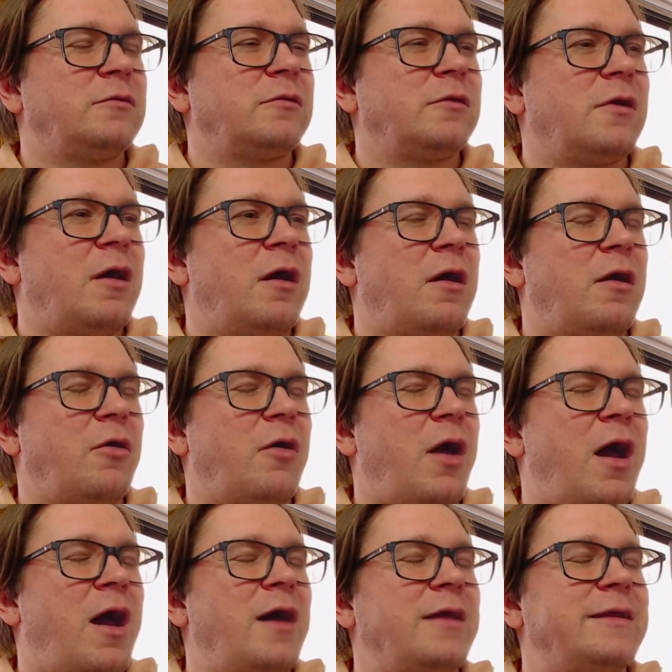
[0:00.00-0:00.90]
I
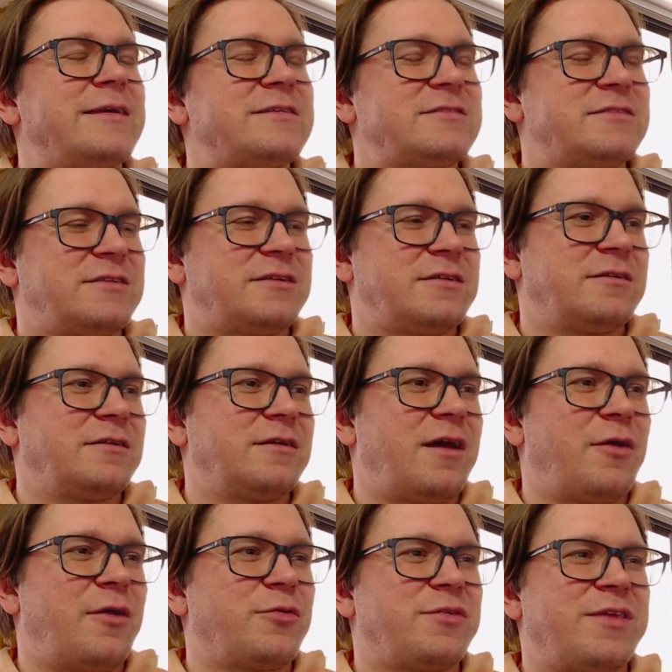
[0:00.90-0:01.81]

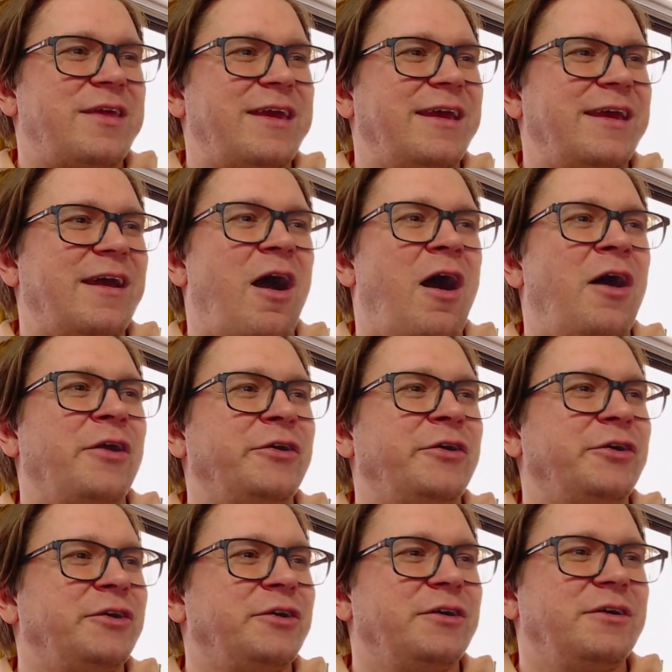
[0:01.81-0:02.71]
was thinking
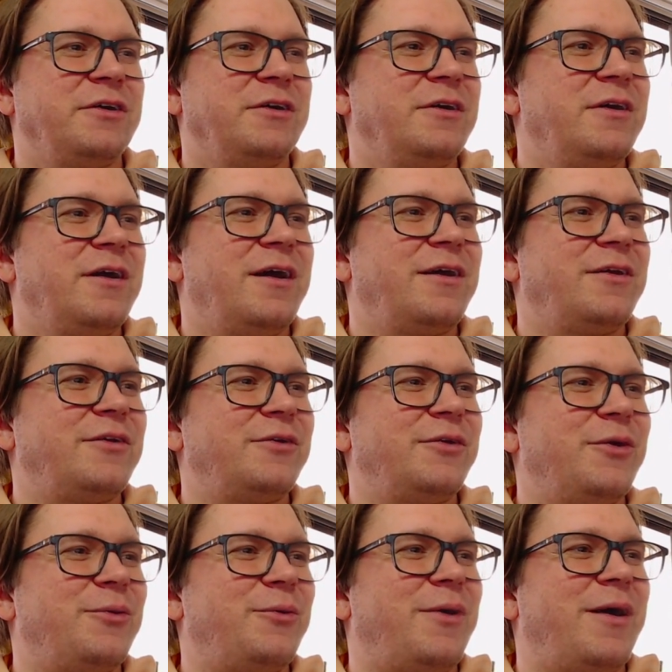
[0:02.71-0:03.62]
honor. I don't
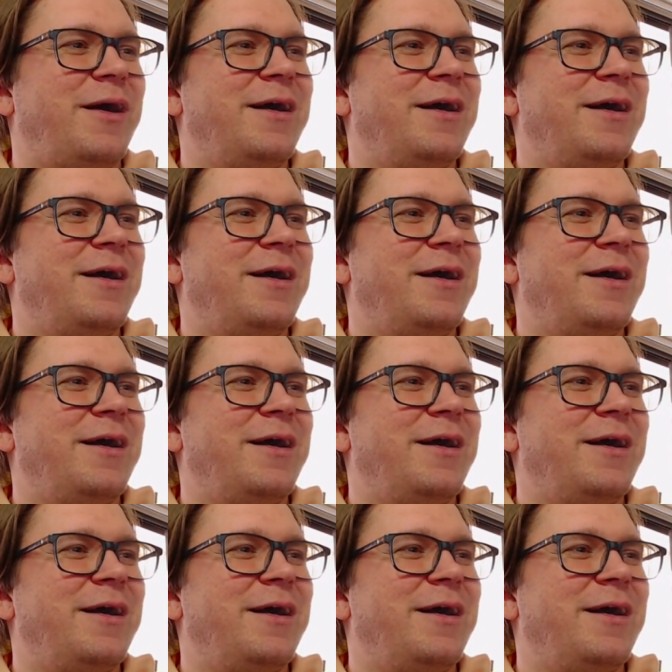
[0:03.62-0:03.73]
know why.